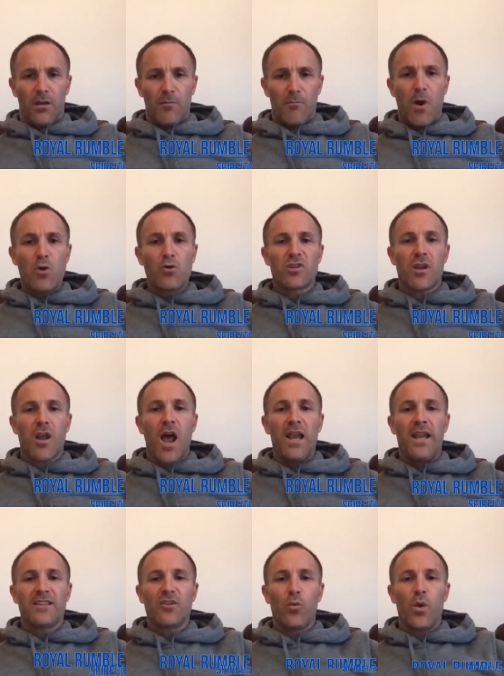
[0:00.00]
Most
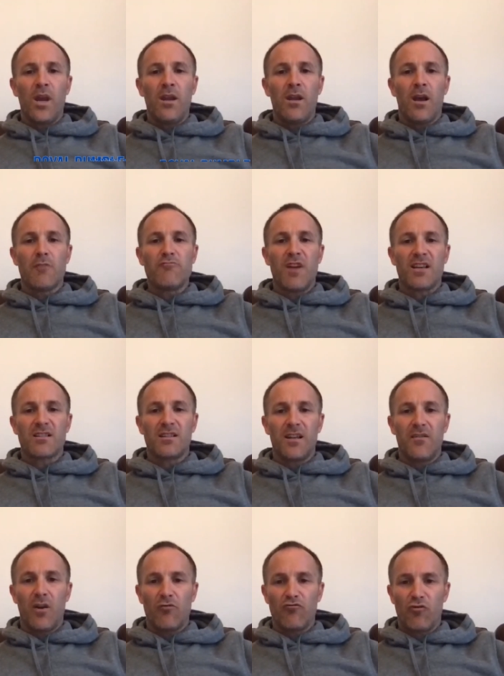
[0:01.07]
likely to win a
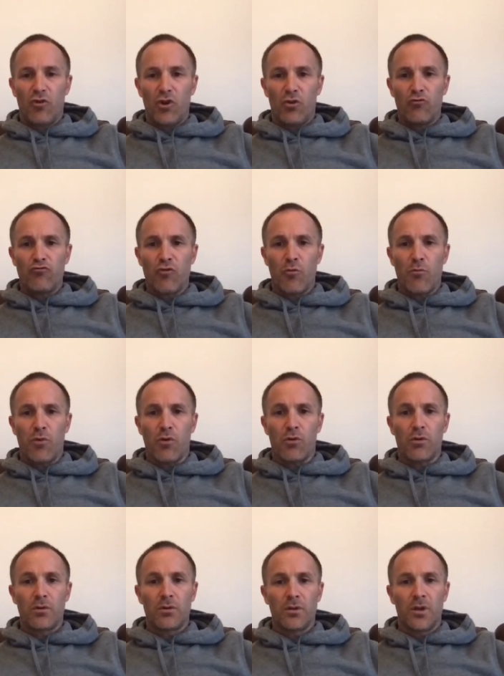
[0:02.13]
wrestling Royal
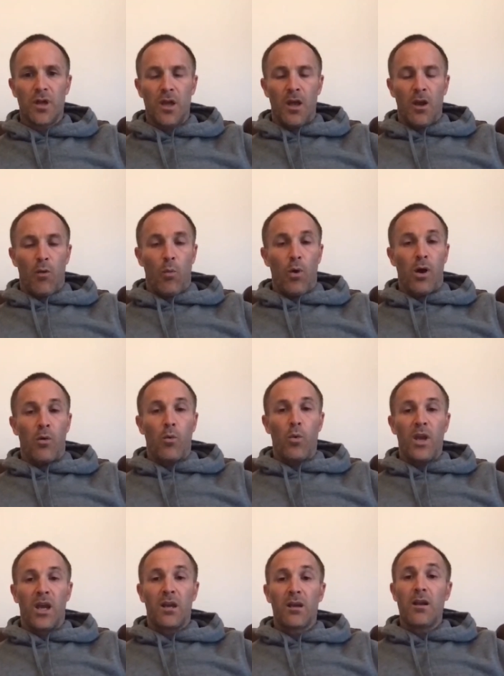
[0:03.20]
Rumble. Well,
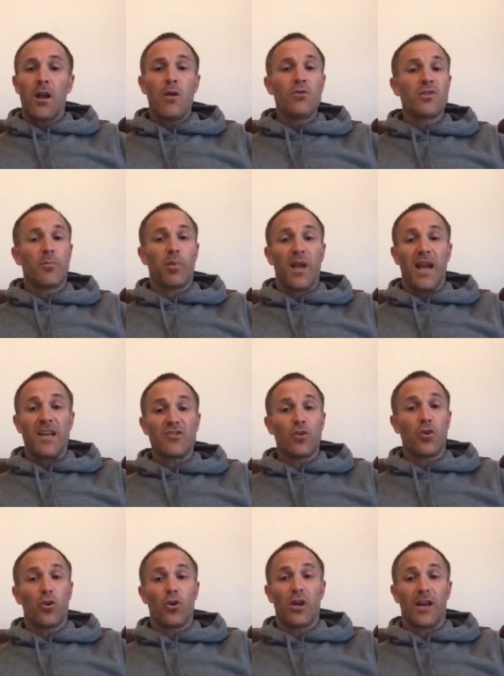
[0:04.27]
we had loads of players who
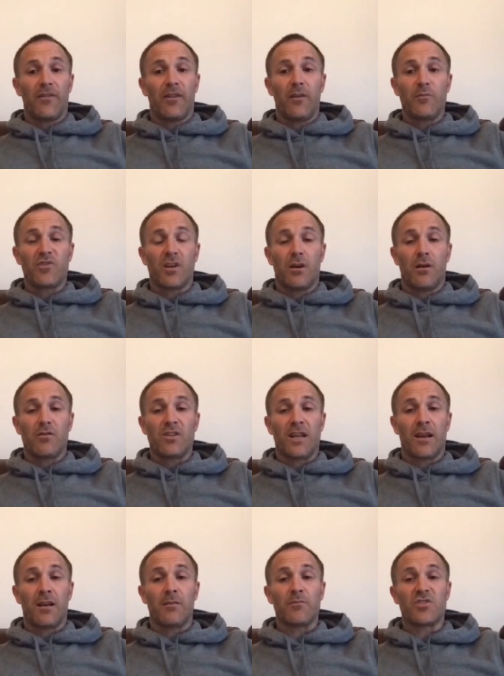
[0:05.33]
could look after themselves and
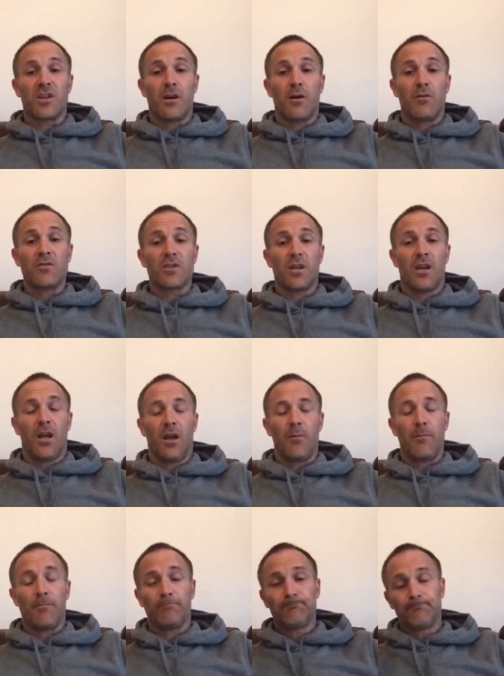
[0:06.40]
handle themselves. I
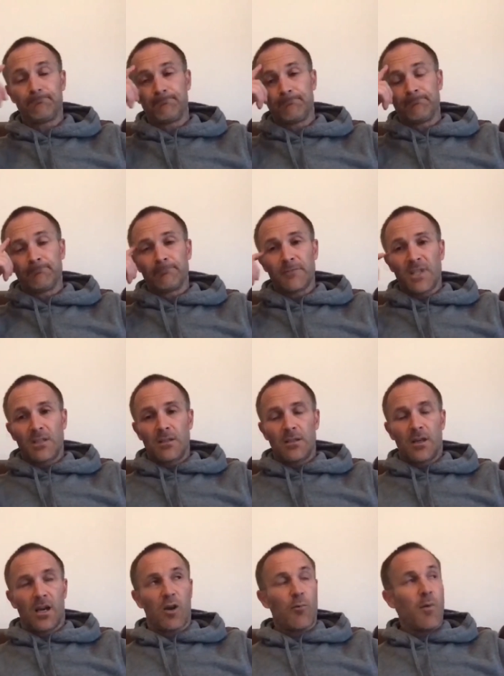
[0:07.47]
can
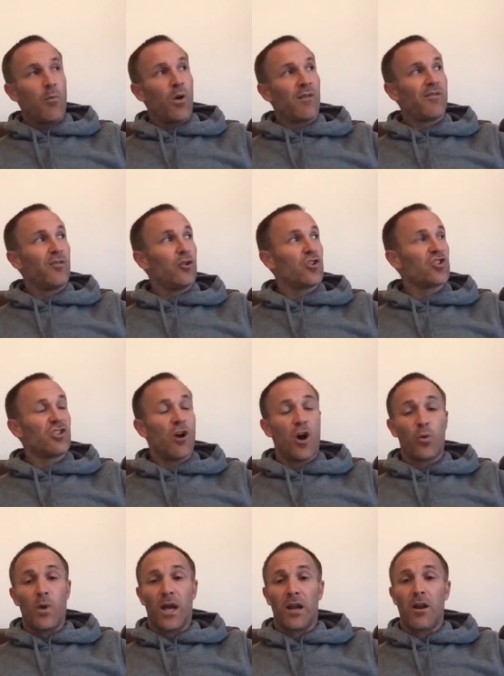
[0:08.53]
remember when I first
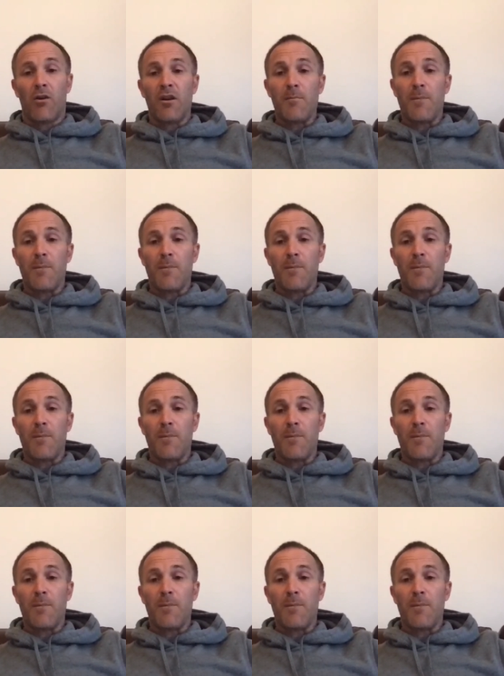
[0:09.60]
started, we had Laurie